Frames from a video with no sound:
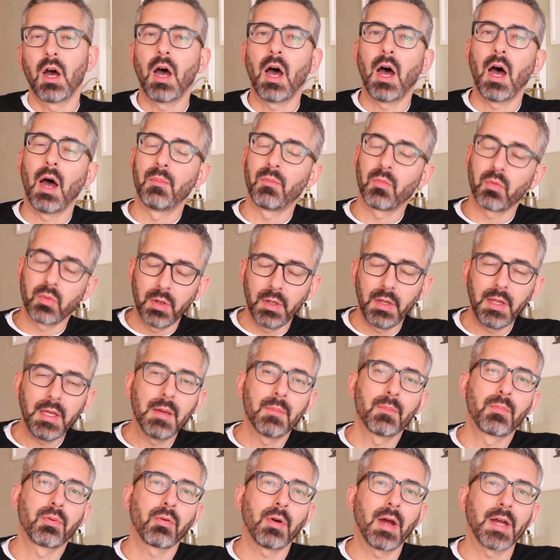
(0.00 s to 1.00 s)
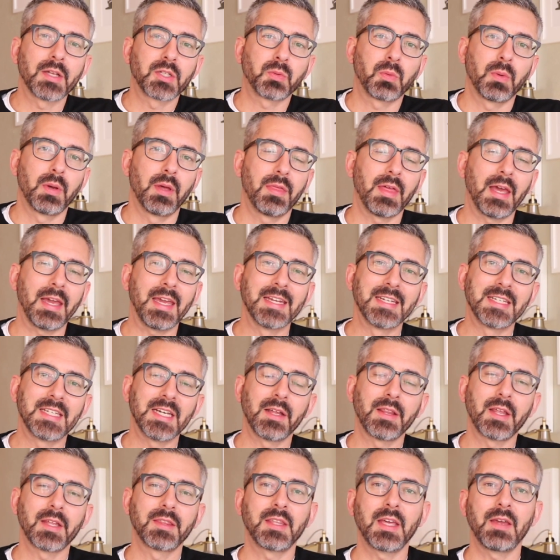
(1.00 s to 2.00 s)
I'm really impressed with. I can
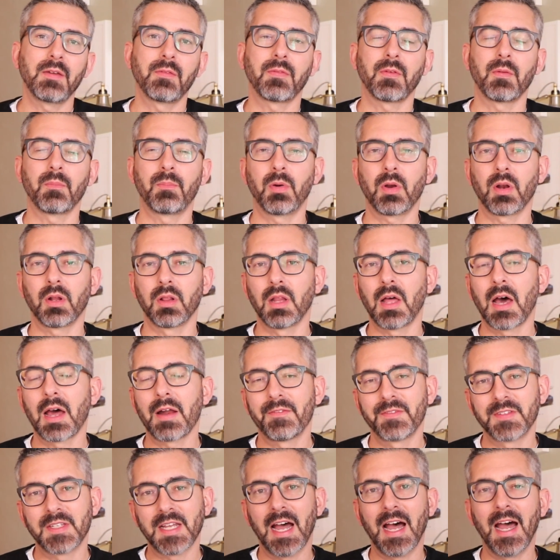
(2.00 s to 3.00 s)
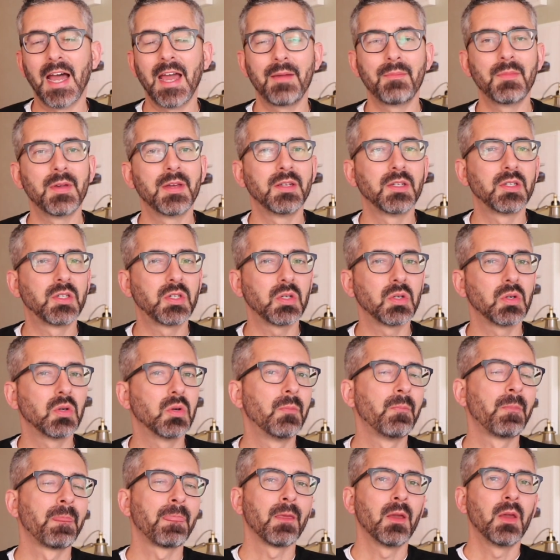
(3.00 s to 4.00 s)
tell that they've put a lot of time
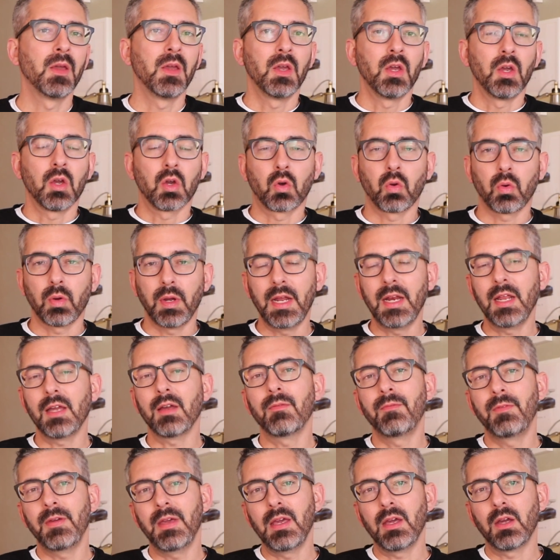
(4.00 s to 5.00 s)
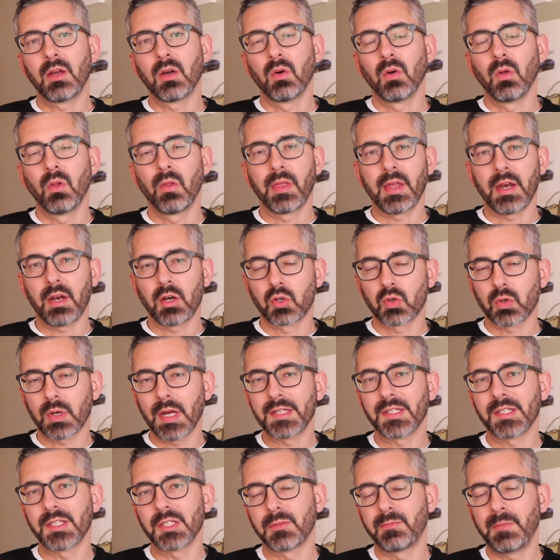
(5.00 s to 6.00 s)
into creating a vehicle that
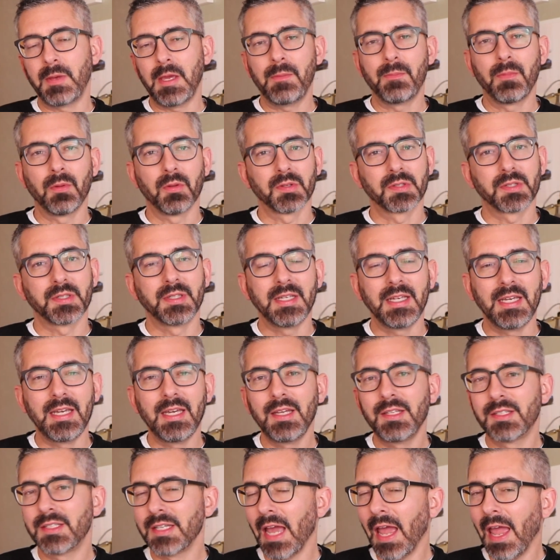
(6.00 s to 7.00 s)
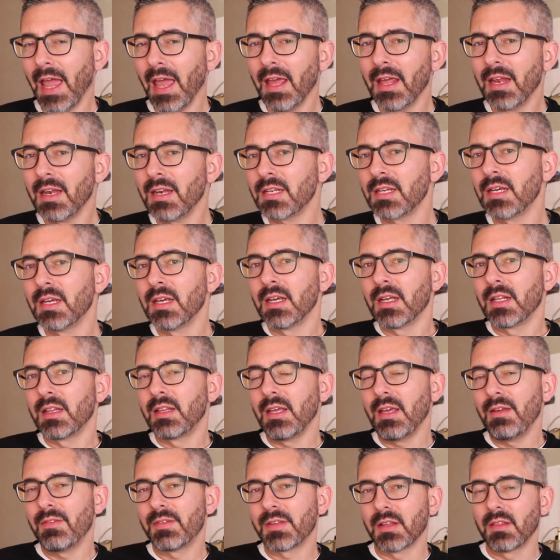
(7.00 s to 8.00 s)
addresses people's needs and
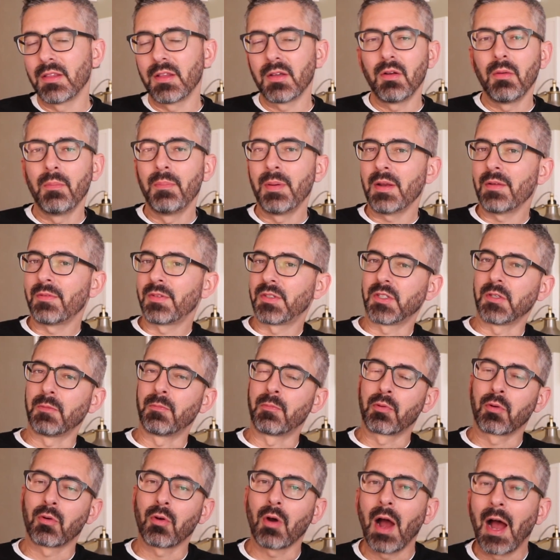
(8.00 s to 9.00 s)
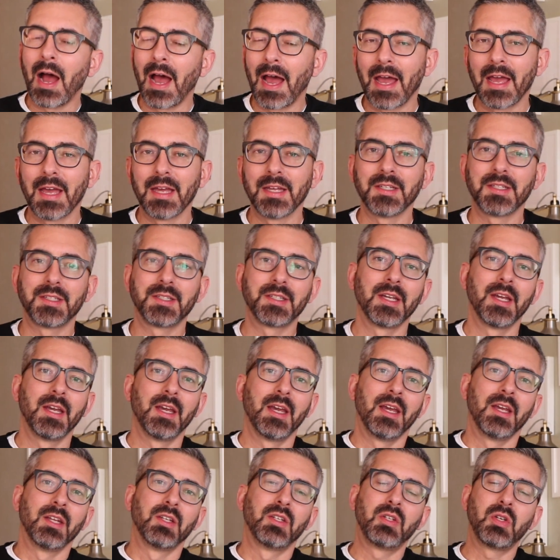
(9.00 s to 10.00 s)
leaves a little bit of surprise
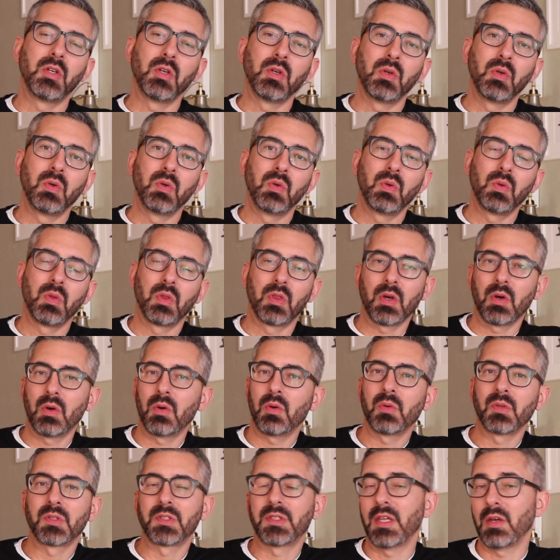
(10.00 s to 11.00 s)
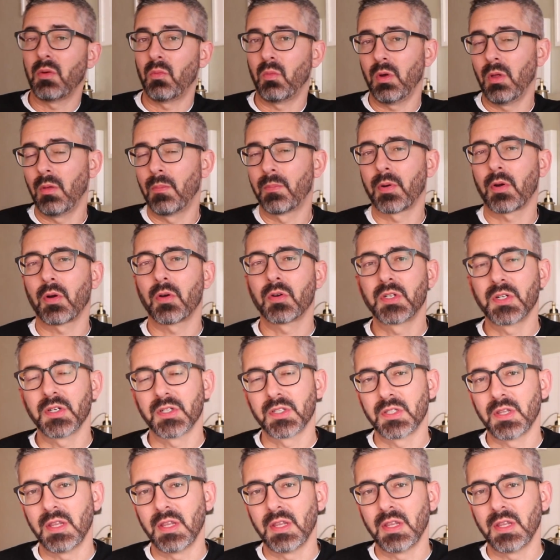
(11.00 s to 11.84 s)
to those that will purchase